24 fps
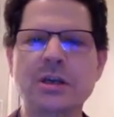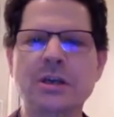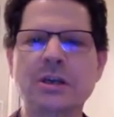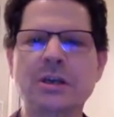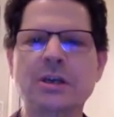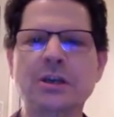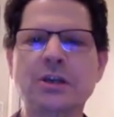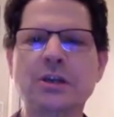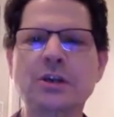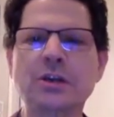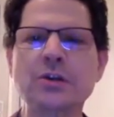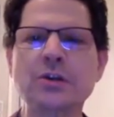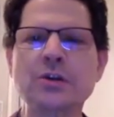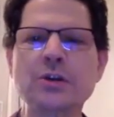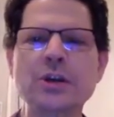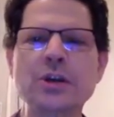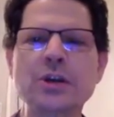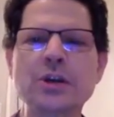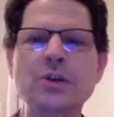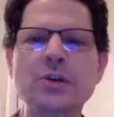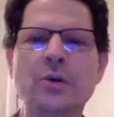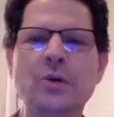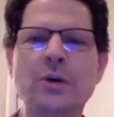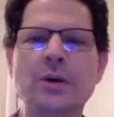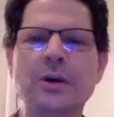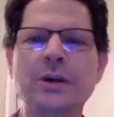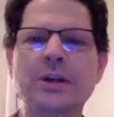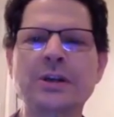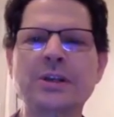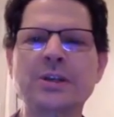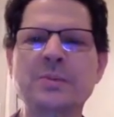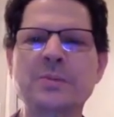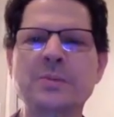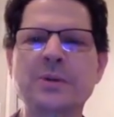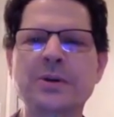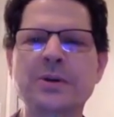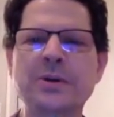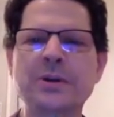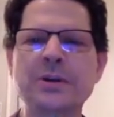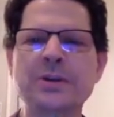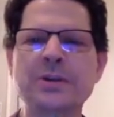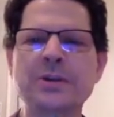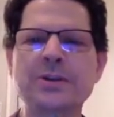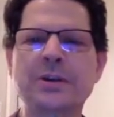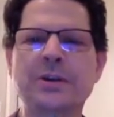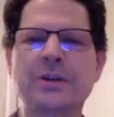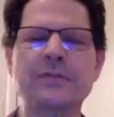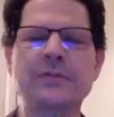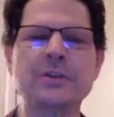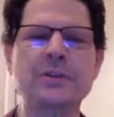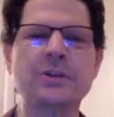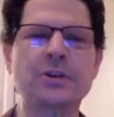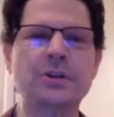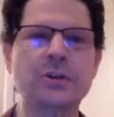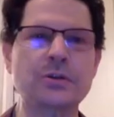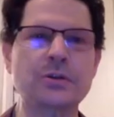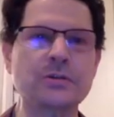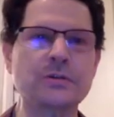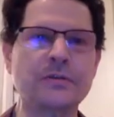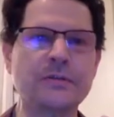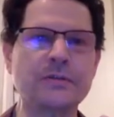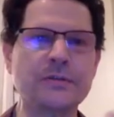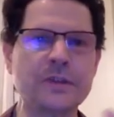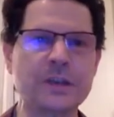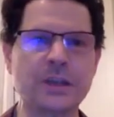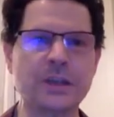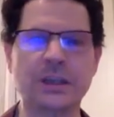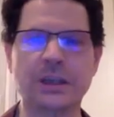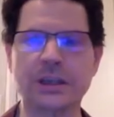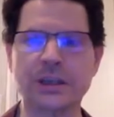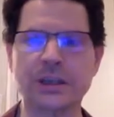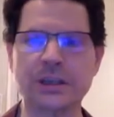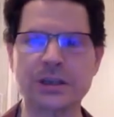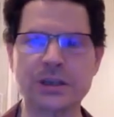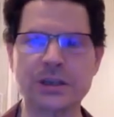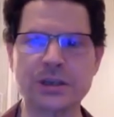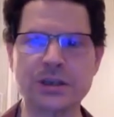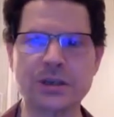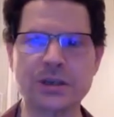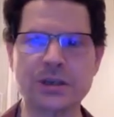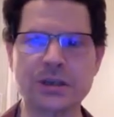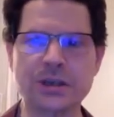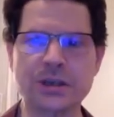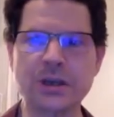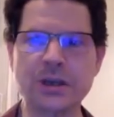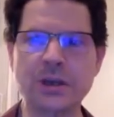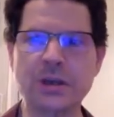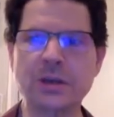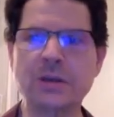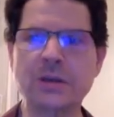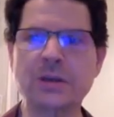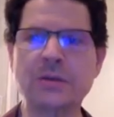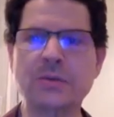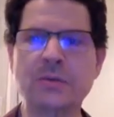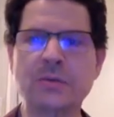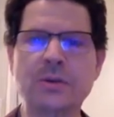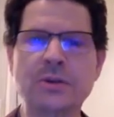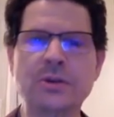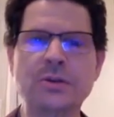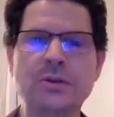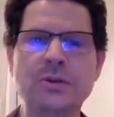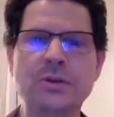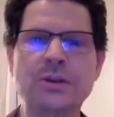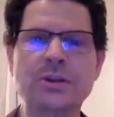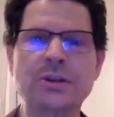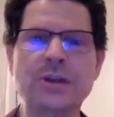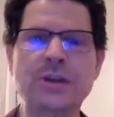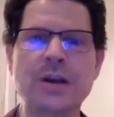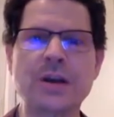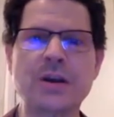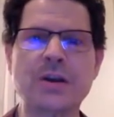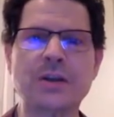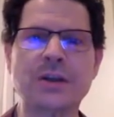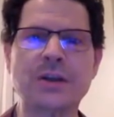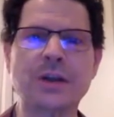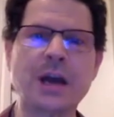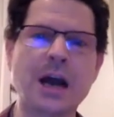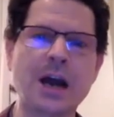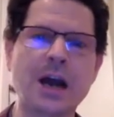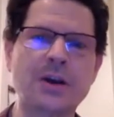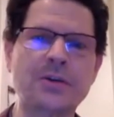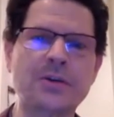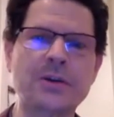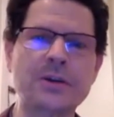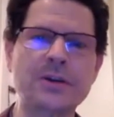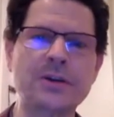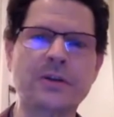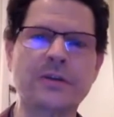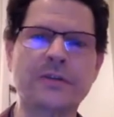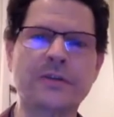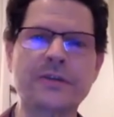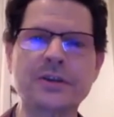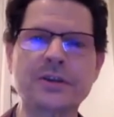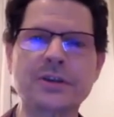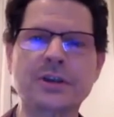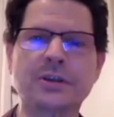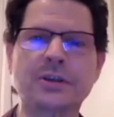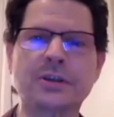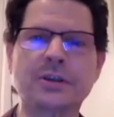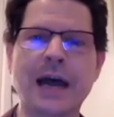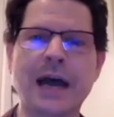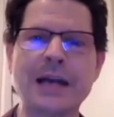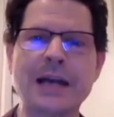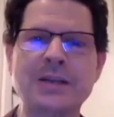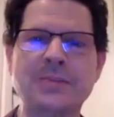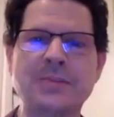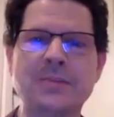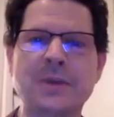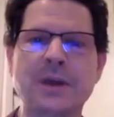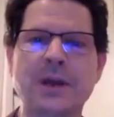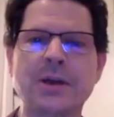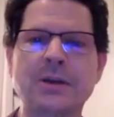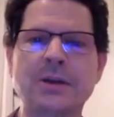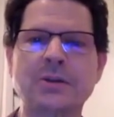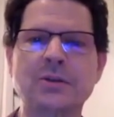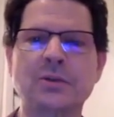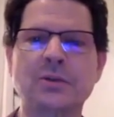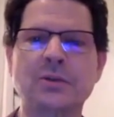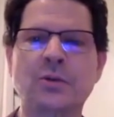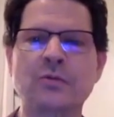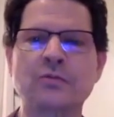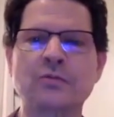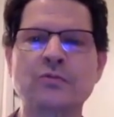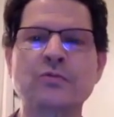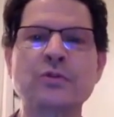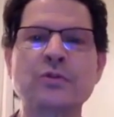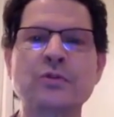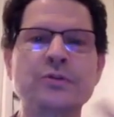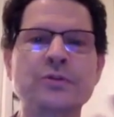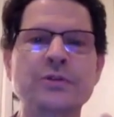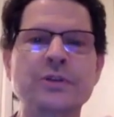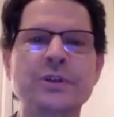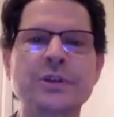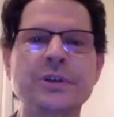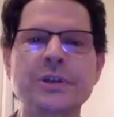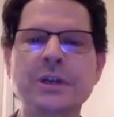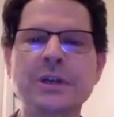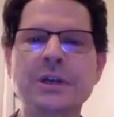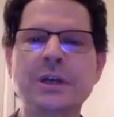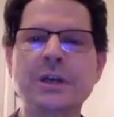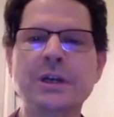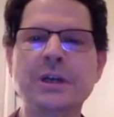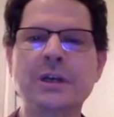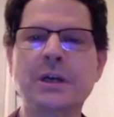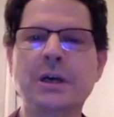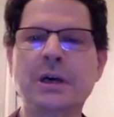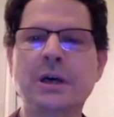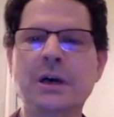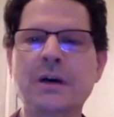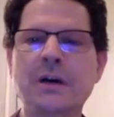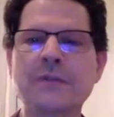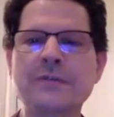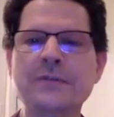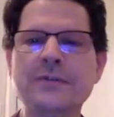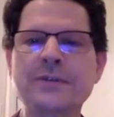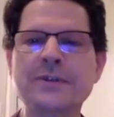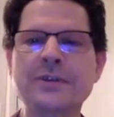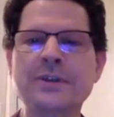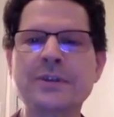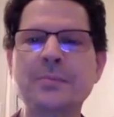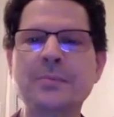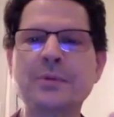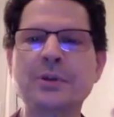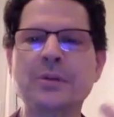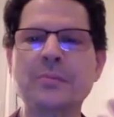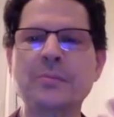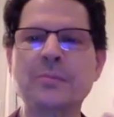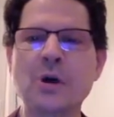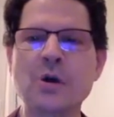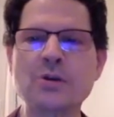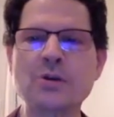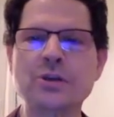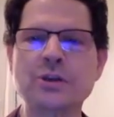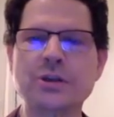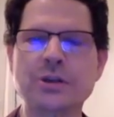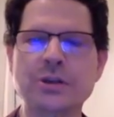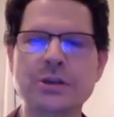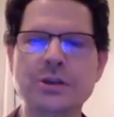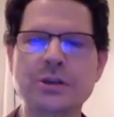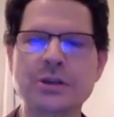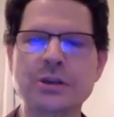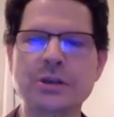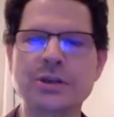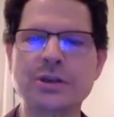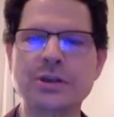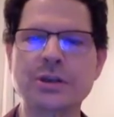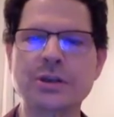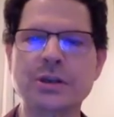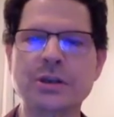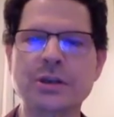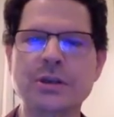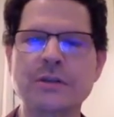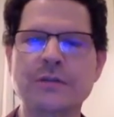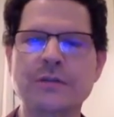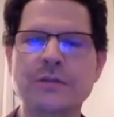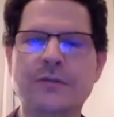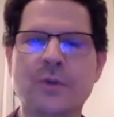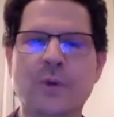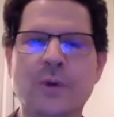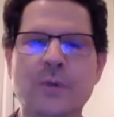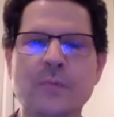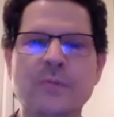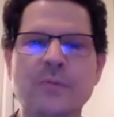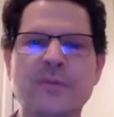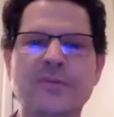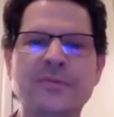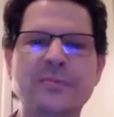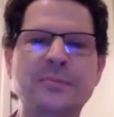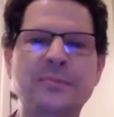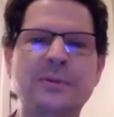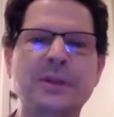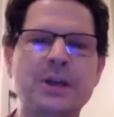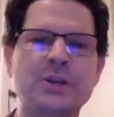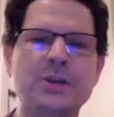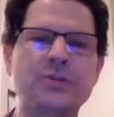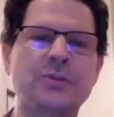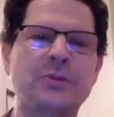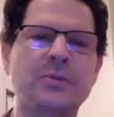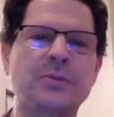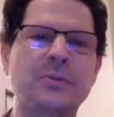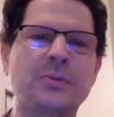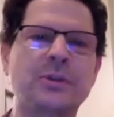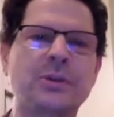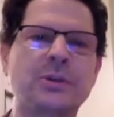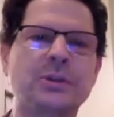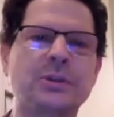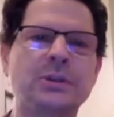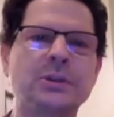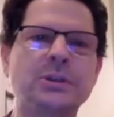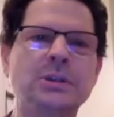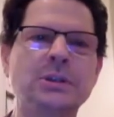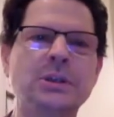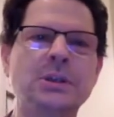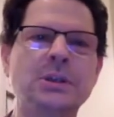including your experience of internal feelings, which you could say are the concrete or physical aspect or root of simple emotions in the form of pleasurable